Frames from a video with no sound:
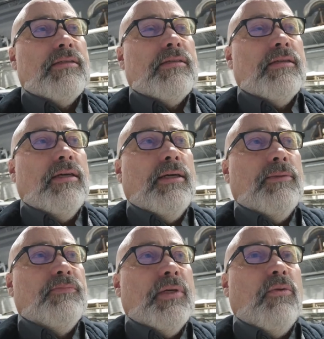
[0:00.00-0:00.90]

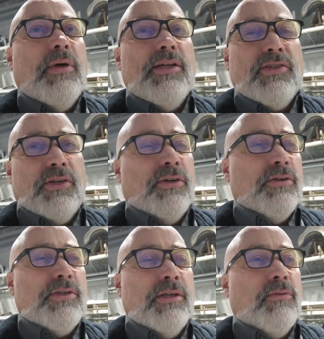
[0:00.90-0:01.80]
in a way it's a
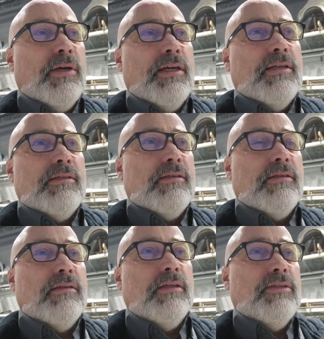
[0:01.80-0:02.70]
curse, in a way
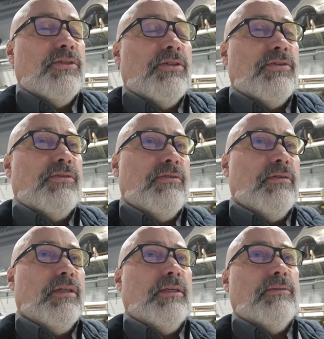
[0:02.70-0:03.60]
it's just
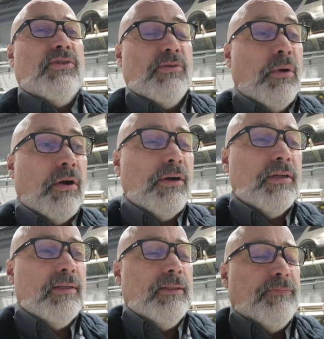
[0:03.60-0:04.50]
smart,
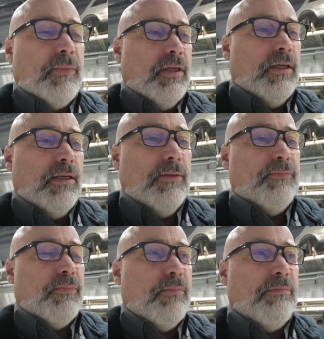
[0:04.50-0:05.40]

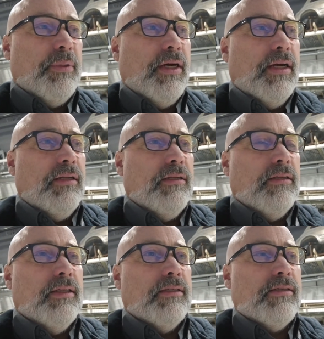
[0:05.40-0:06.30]
but
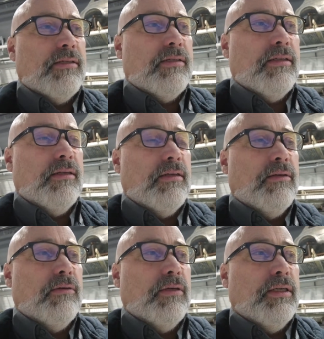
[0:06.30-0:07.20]
it's
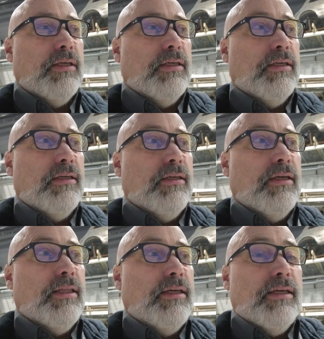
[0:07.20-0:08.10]

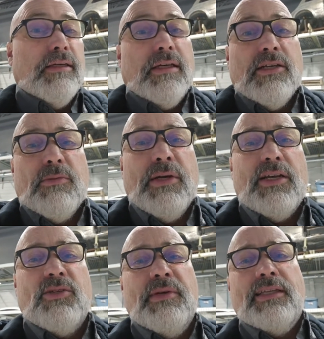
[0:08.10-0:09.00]
and the customer has
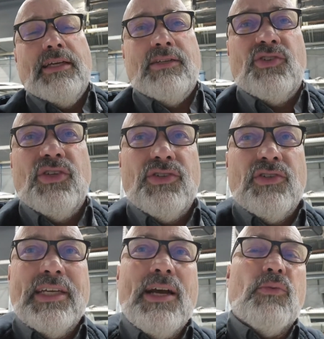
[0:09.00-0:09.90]
to make that decision.
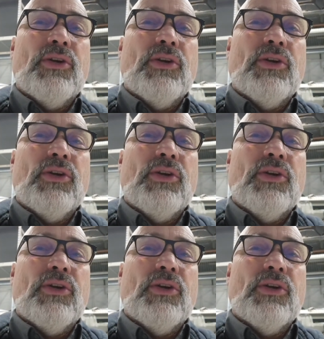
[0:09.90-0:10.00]
Yeah, we're